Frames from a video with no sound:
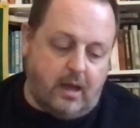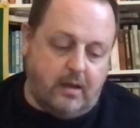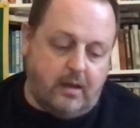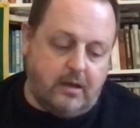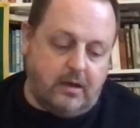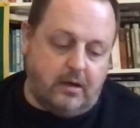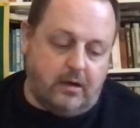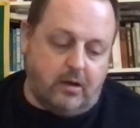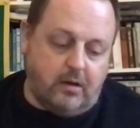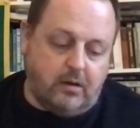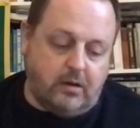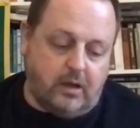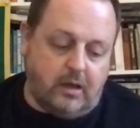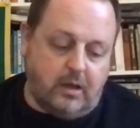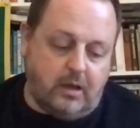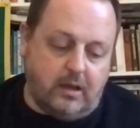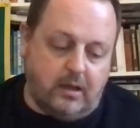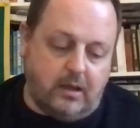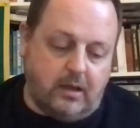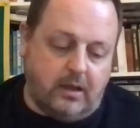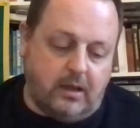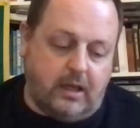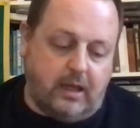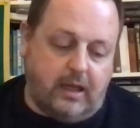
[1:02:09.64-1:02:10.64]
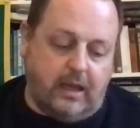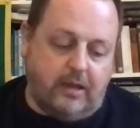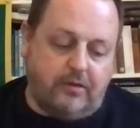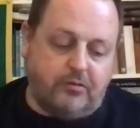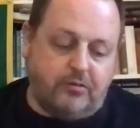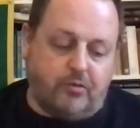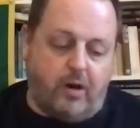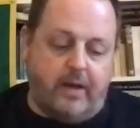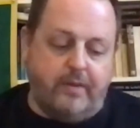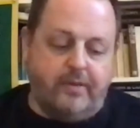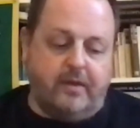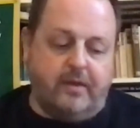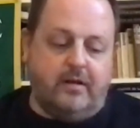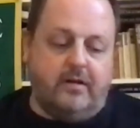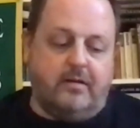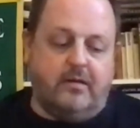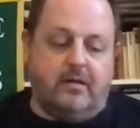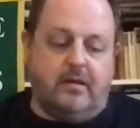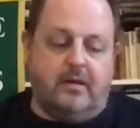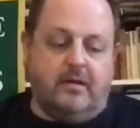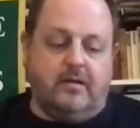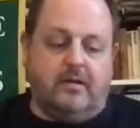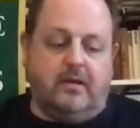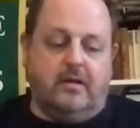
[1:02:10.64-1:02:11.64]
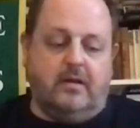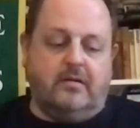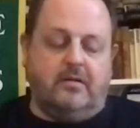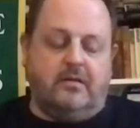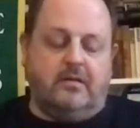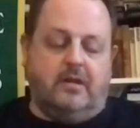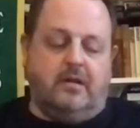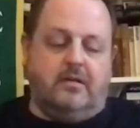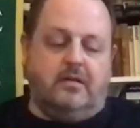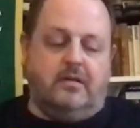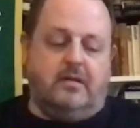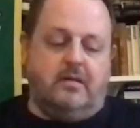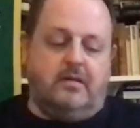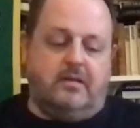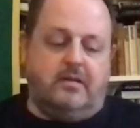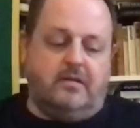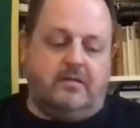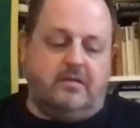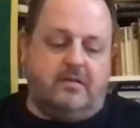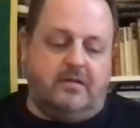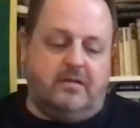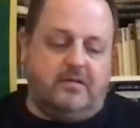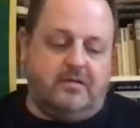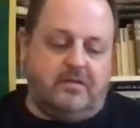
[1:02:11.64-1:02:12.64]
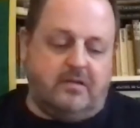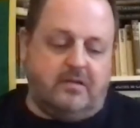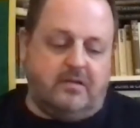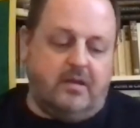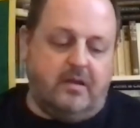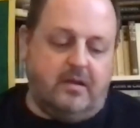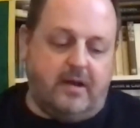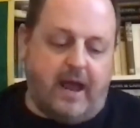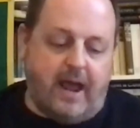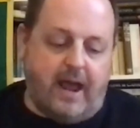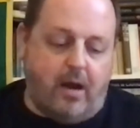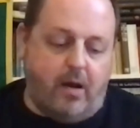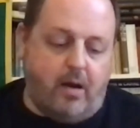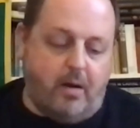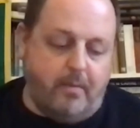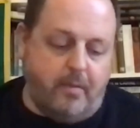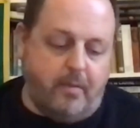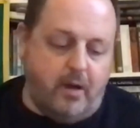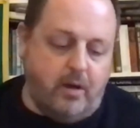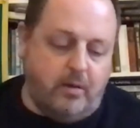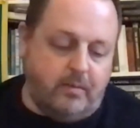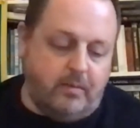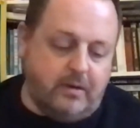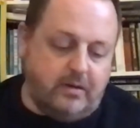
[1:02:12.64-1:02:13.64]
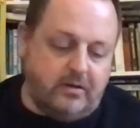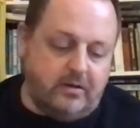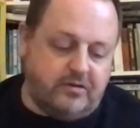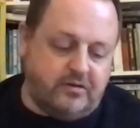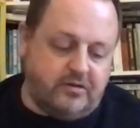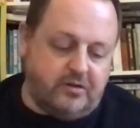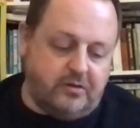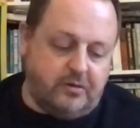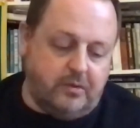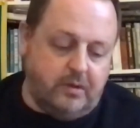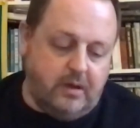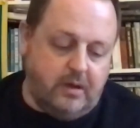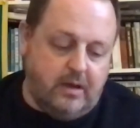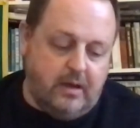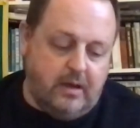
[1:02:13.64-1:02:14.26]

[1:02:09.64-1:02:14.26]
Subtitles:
you know, Kiki is right that this is now a moment to